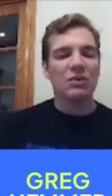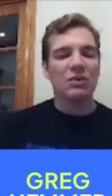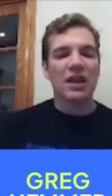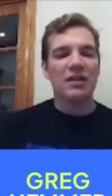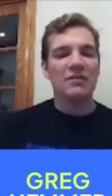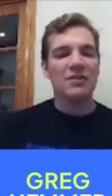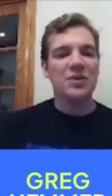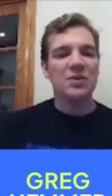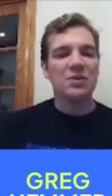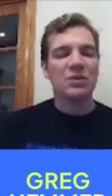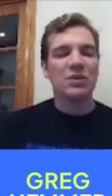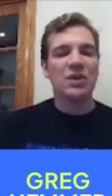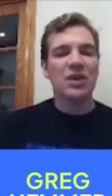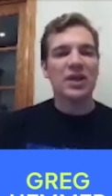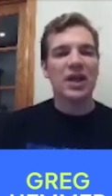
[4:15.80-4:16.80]
if you
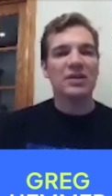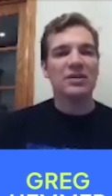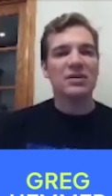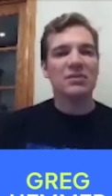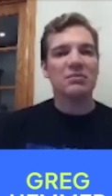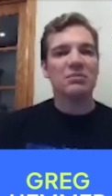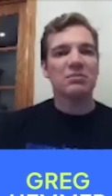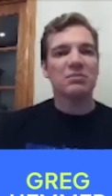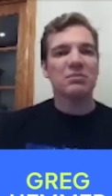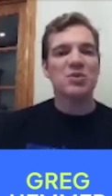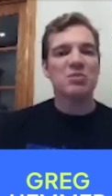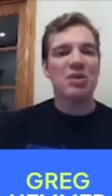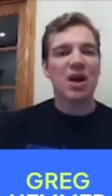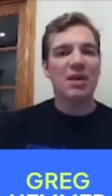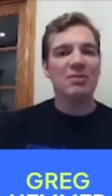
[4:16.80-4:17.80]
look at the
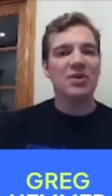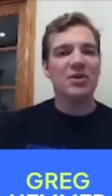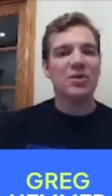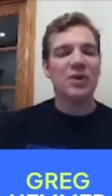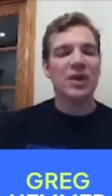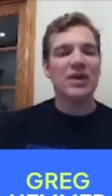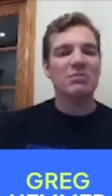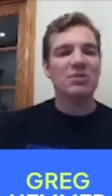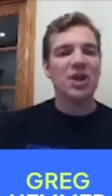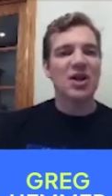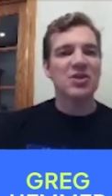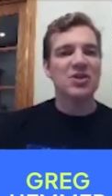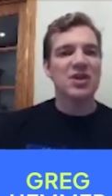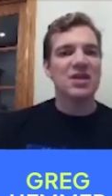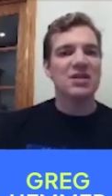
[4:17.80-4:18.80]
most popular way
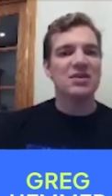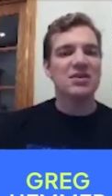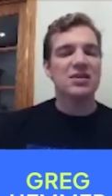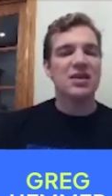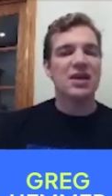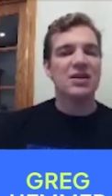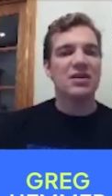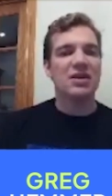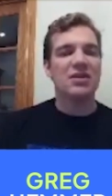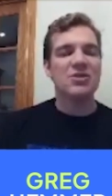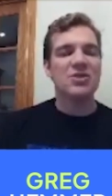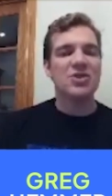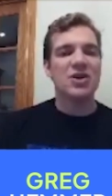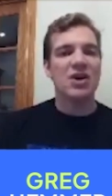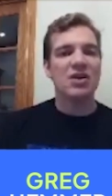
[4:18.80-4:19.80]
blockchains that are
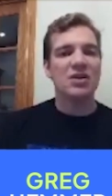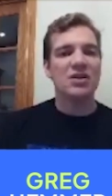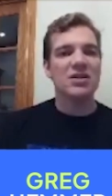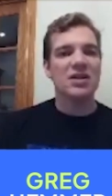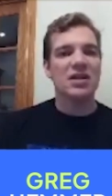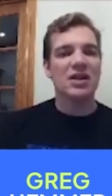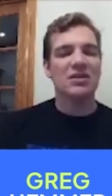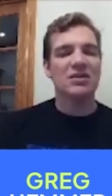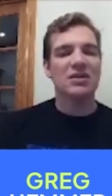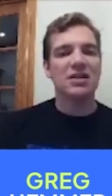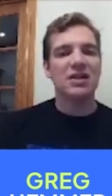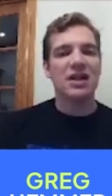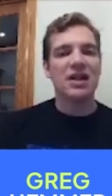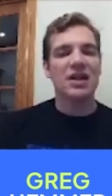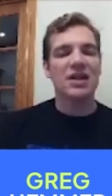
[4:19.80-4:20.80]
unsharded scale
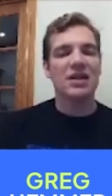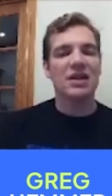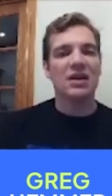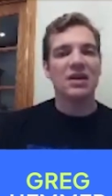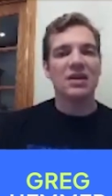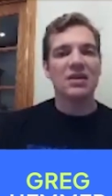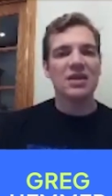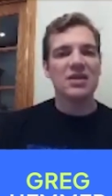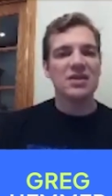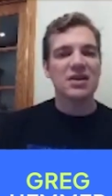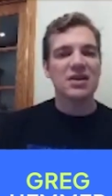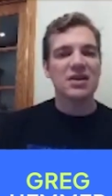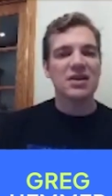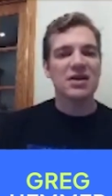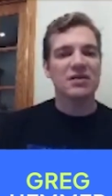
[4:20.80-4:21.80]
today, they
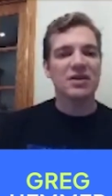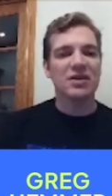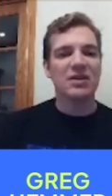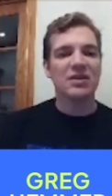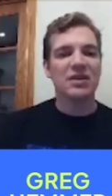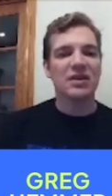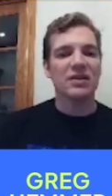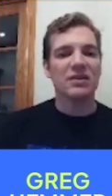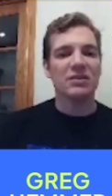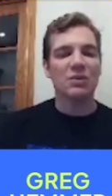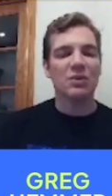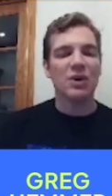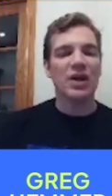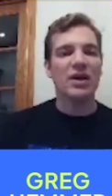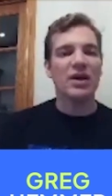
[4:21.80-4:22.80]
scale vertically,
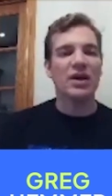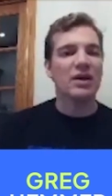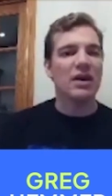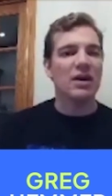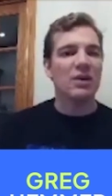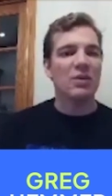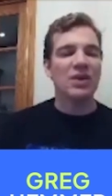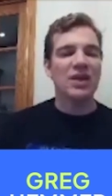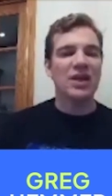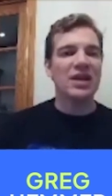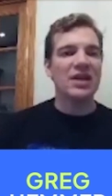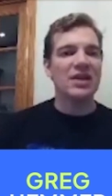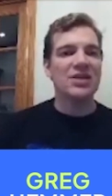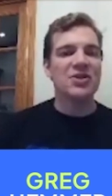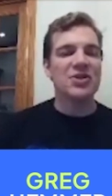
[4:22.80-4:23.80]
where when they
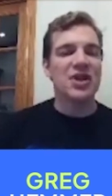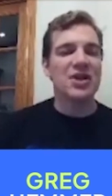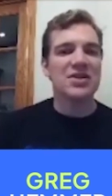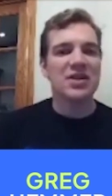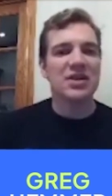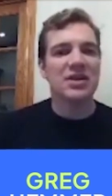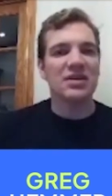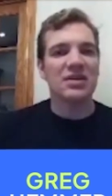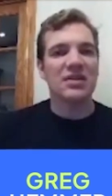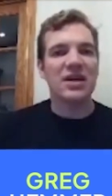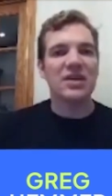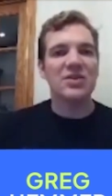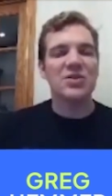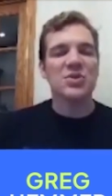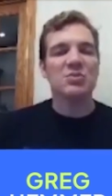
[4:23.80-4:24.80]
get congested, they
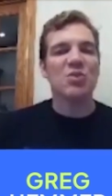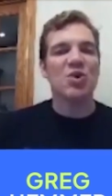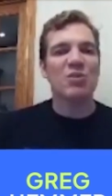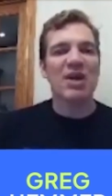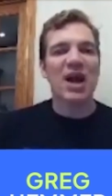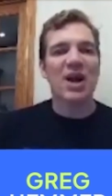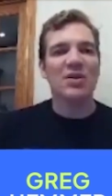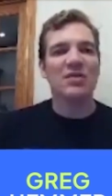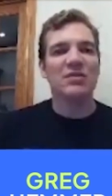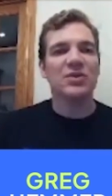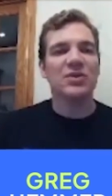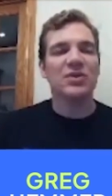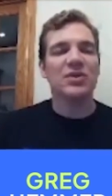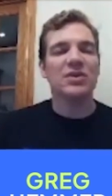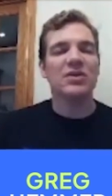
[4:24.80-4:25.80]
use more powerful
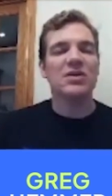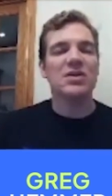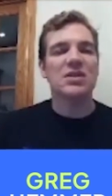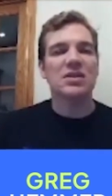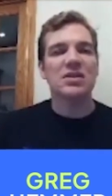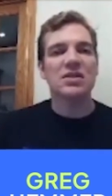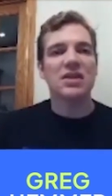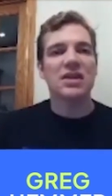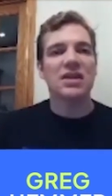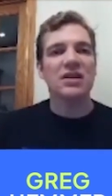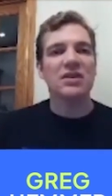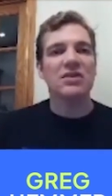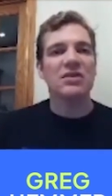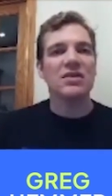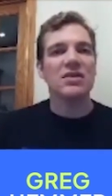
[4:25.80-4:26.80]
nodes to
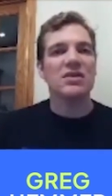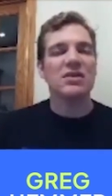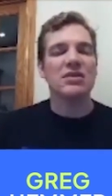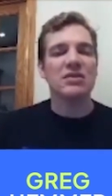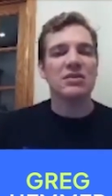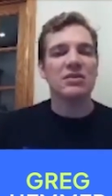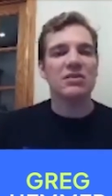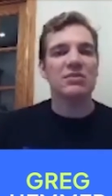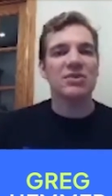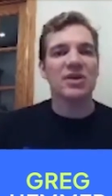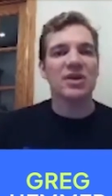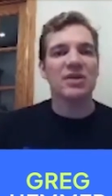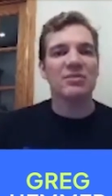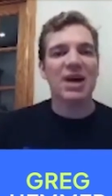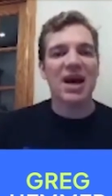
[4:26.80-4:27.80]
increase their
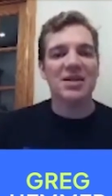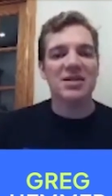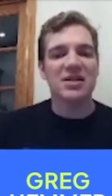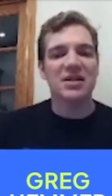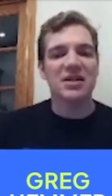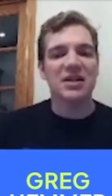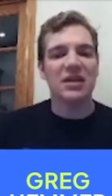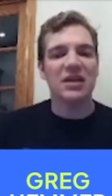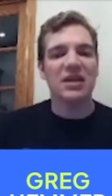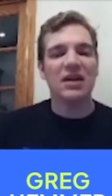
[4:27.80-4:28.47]
throughput capacity.